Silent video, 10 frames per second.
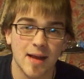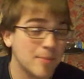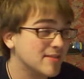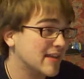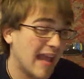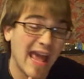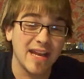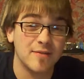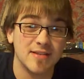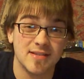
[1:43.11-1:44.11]
I'm not saying any
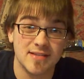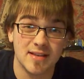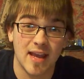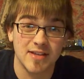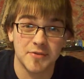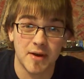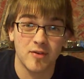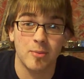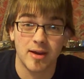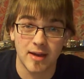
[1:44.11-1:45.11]
of this is the case for
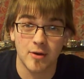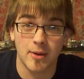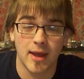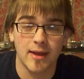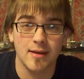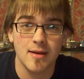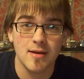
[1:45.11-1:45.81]
everybody, okay?